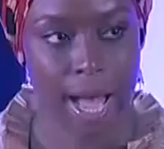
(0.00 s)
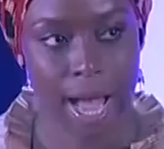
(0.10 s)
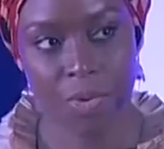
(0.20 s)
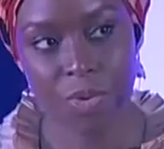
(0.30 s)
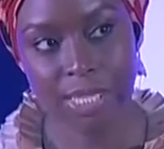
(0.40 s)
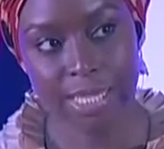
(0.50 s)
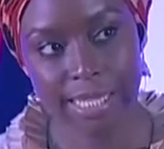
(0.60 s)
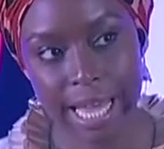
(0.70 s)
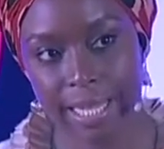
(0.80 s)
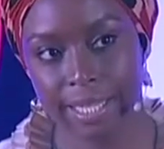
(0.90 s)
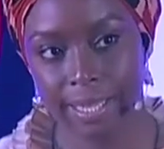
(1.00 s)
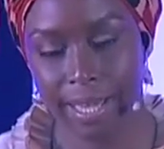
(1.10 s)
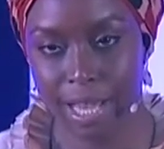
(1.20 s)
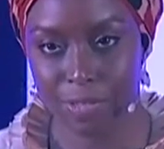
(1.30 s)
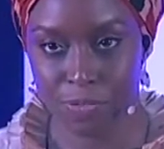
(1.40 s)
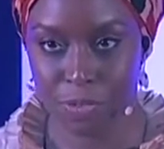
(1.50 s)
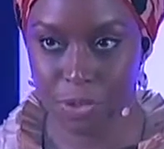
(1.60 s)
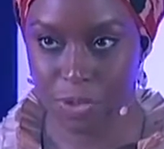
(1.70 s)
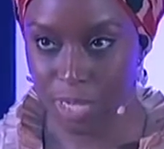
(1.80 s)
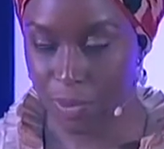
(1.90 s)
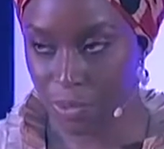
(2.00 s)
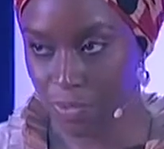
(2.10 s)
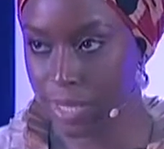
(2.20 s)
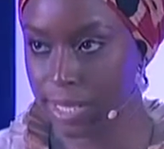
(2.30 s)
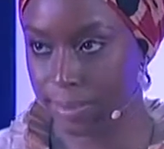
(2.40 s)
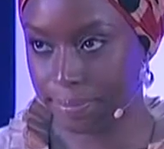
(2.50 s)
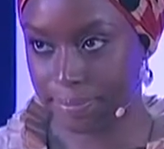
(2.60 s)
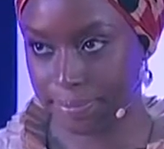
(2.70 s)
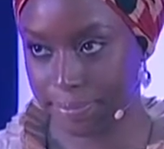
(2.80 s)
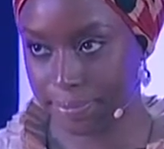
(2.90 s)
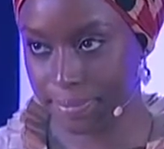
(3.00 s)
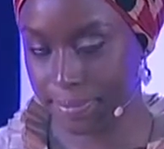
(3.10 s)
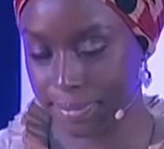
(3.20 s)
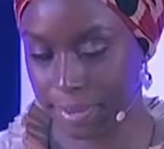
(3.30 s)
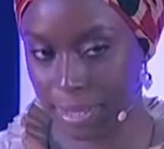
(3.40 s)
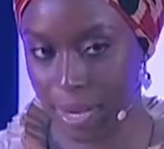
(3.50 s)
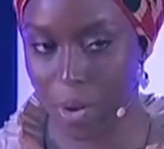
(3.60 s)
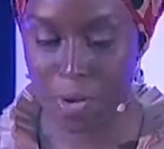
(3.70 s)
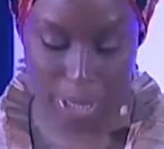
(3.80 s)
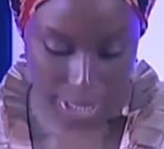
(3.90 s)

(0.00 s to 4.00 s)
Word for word: I wrote exactly the kinds of stories I was reading. All my